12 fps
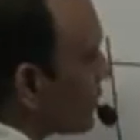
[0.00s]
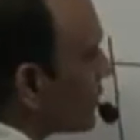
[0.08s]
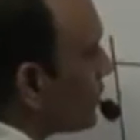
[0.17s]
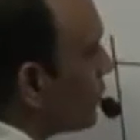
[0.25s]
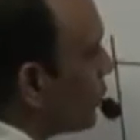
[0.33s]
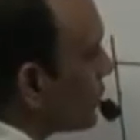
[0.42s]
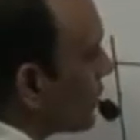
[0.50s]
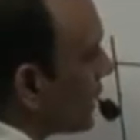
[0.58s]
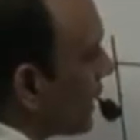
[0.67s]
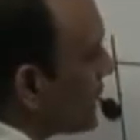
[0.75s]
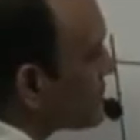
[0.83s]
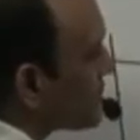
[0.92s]
the boat
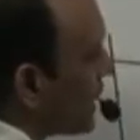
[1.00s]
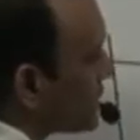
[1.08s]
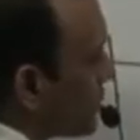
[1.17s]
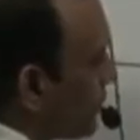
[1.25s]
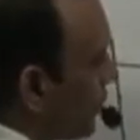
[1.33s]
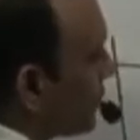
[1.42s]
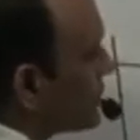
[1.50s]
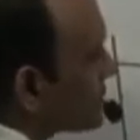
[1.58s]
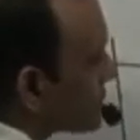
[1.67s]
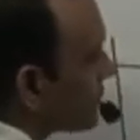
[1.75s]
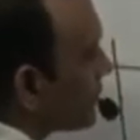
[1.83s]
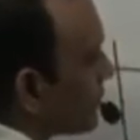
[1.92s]
arrives at a
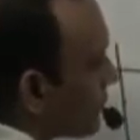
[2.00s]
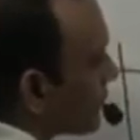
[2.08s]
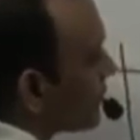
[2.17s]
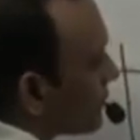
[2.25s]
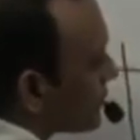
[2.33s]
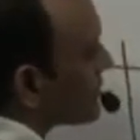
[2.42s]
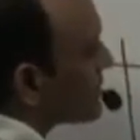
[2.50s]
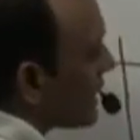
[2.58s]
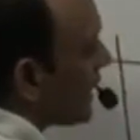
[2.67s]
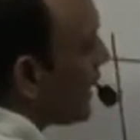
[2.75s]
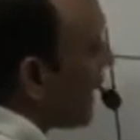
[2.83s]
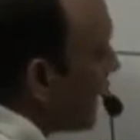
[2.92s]
point,
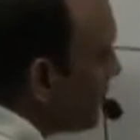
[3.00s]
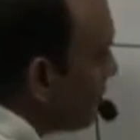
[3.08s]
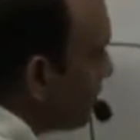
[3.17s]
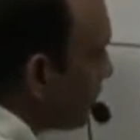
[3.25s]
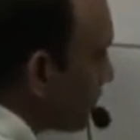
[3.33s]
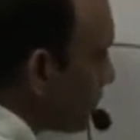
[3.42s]
say M,